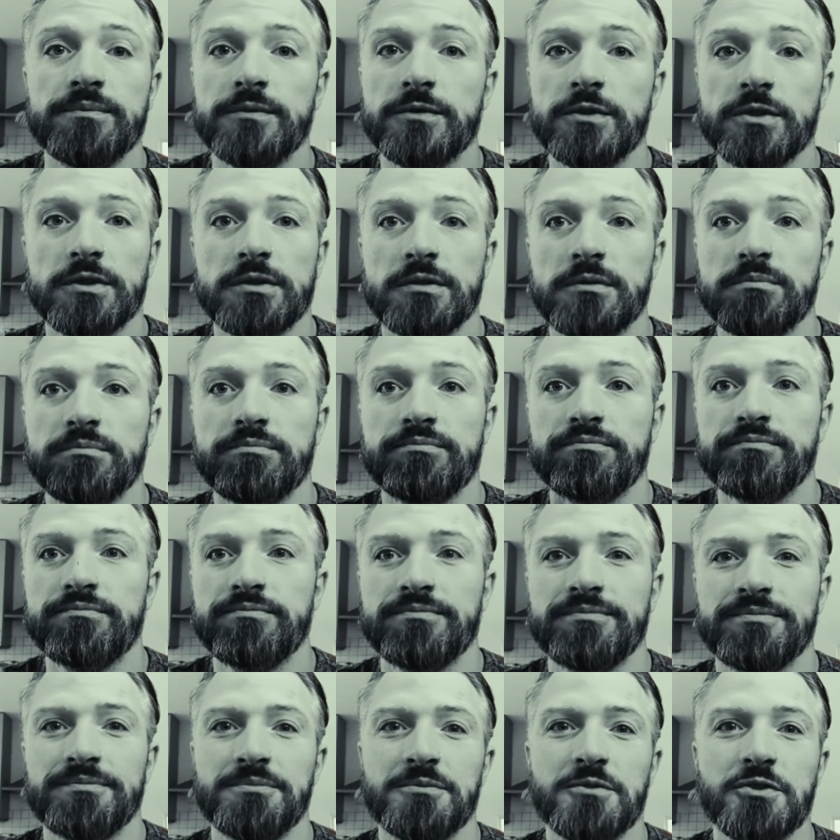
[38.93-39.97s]
just
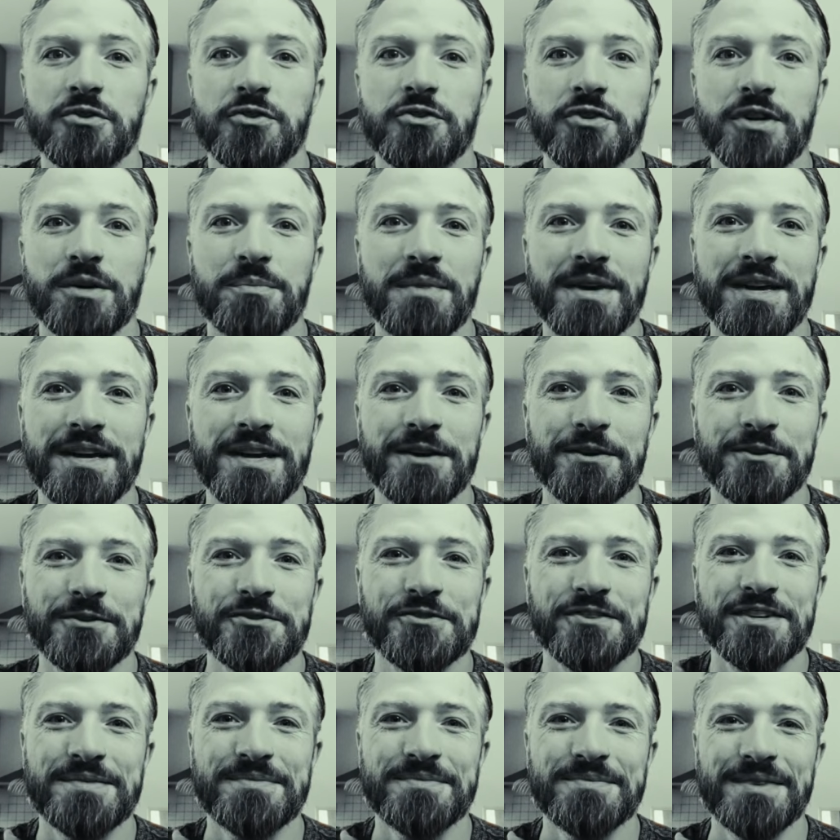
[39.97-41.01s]
tripping on
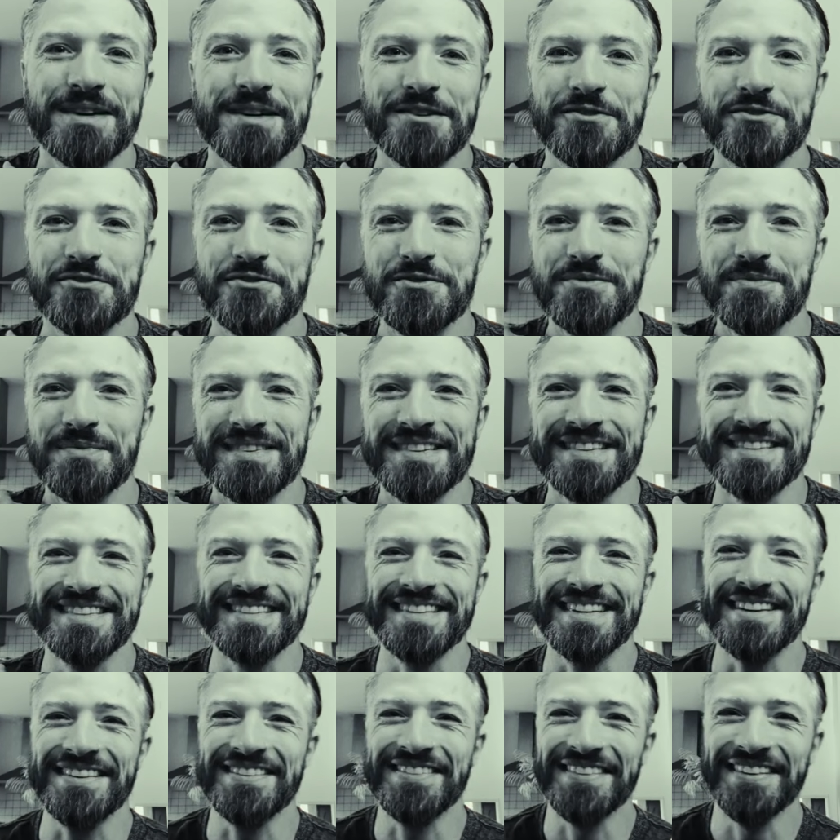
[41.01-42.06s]
shrooms and
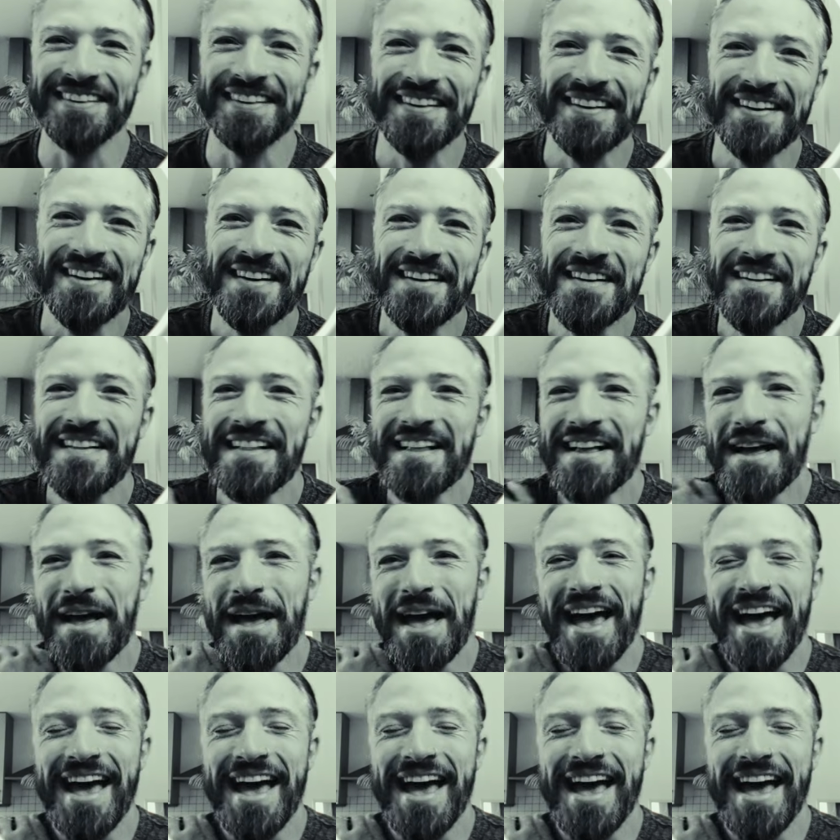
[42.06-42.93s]
stuff.